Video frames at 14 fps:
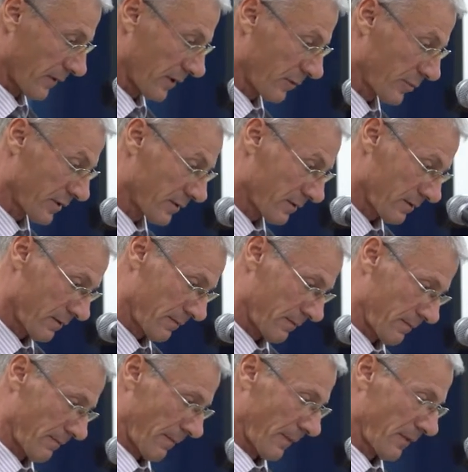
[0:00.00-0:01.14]
The
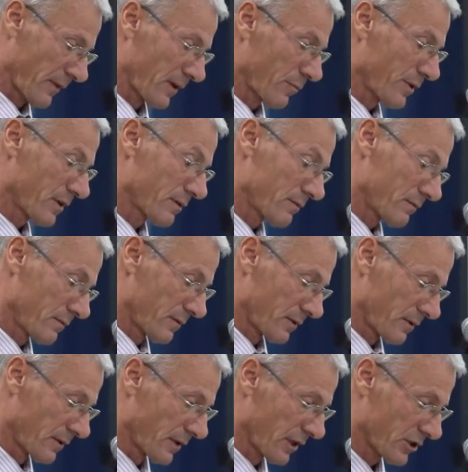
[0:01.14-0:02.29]

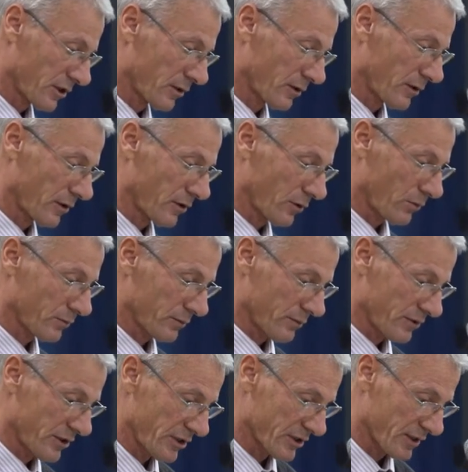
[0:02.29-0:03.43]
Albanian national hero,
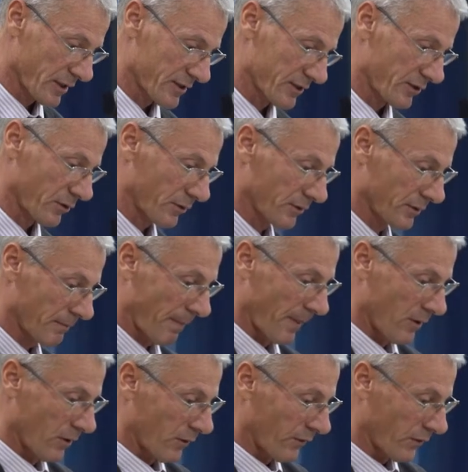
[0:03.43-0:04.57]
Gjergj Kastrioti,
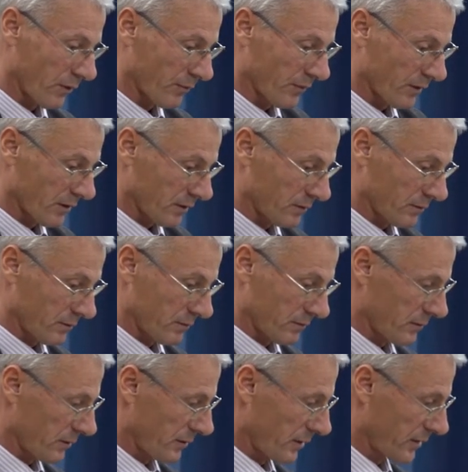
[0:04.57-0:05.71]
from the
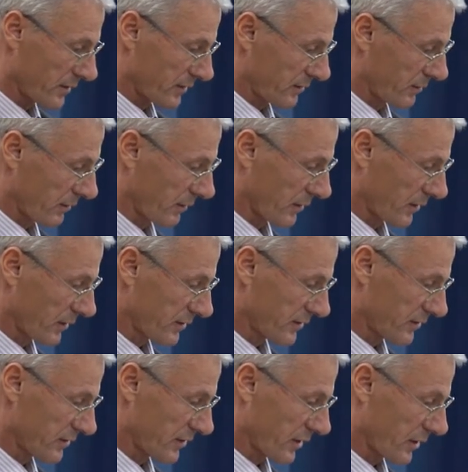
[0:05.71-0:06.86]
East,
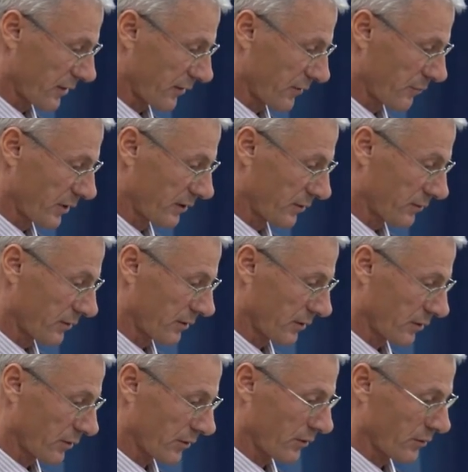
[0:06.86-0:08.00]
his yard belonged to
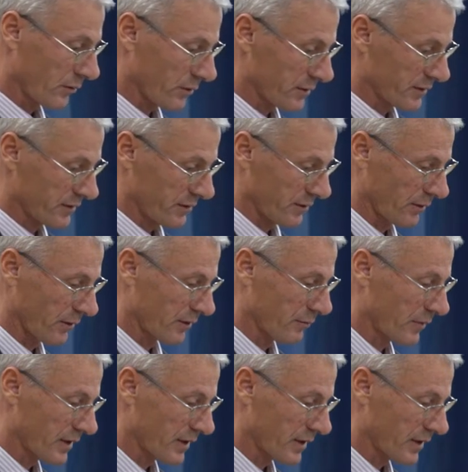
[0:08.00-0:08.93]
the Orthodox, then